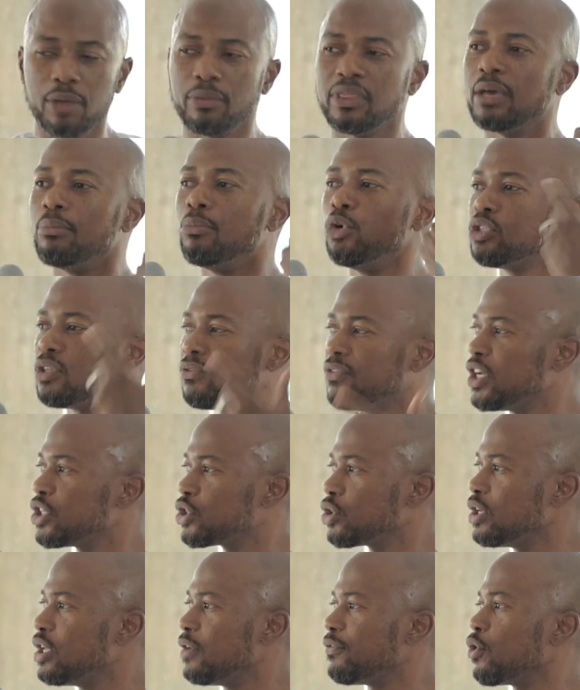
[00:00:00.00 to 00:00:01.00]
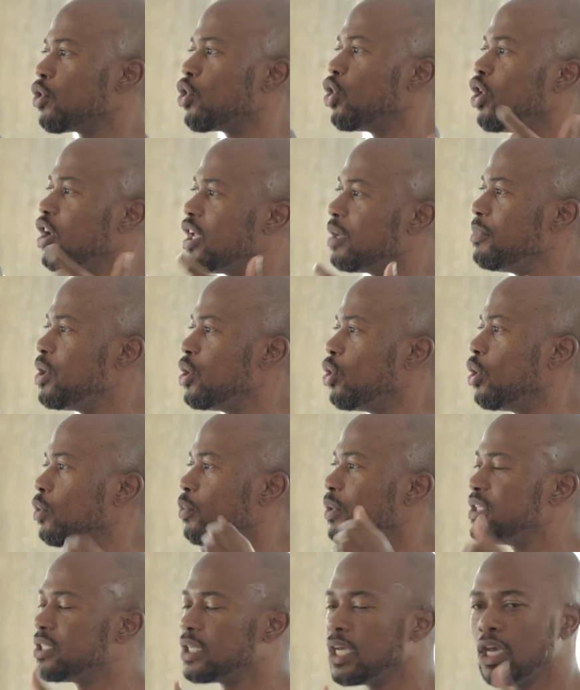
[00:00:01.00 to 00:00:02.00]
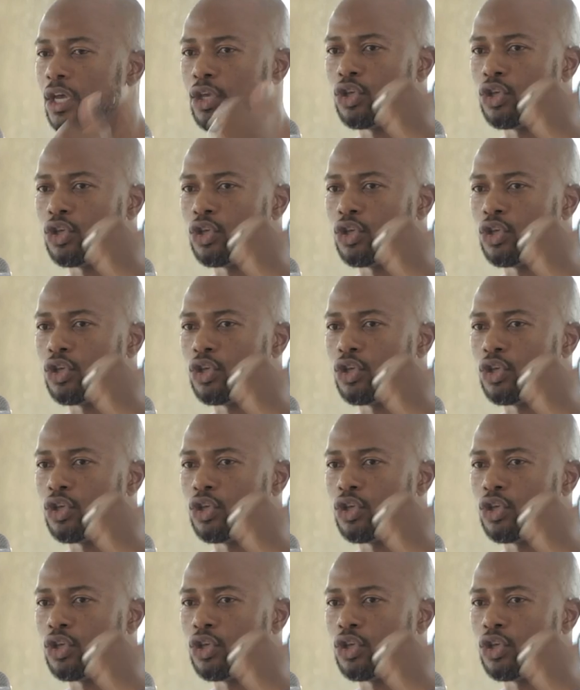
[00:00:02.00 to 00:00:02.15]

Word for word: The motivation, if you're calling me always,